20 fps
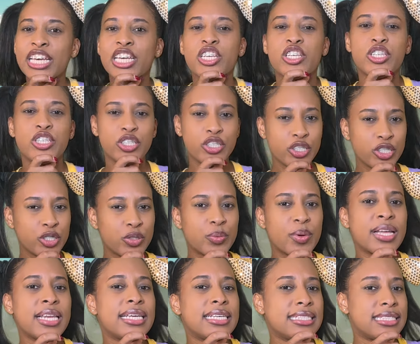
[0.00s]

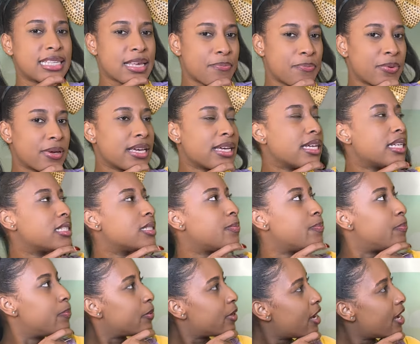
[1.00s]
Usually Zippy is
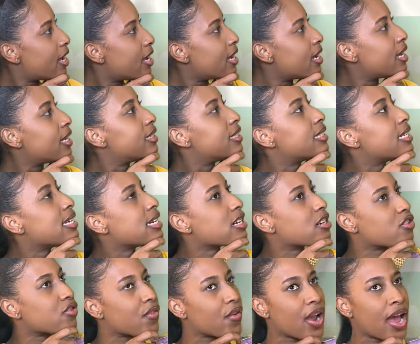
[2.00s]
buzzing
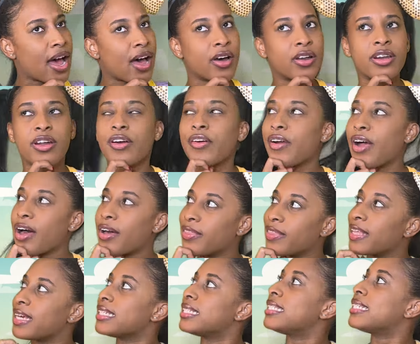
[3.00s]
around
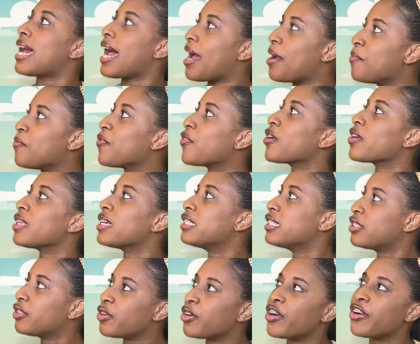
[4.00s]
this time for the
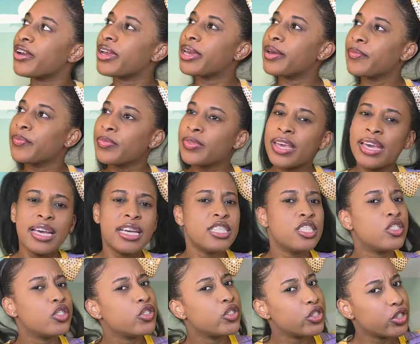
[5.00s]
story.
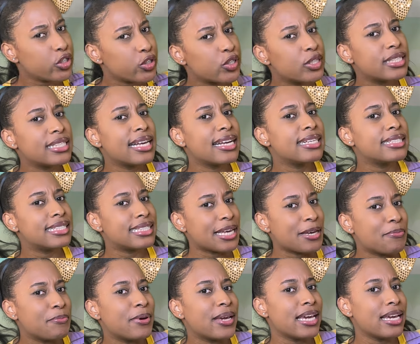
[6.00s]
Do you see
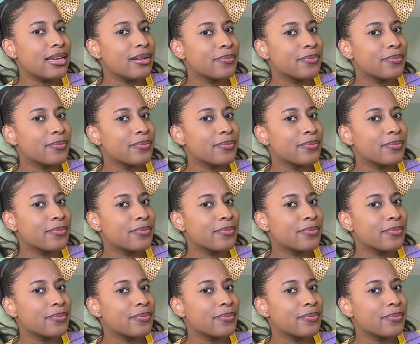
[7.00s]
Zippy?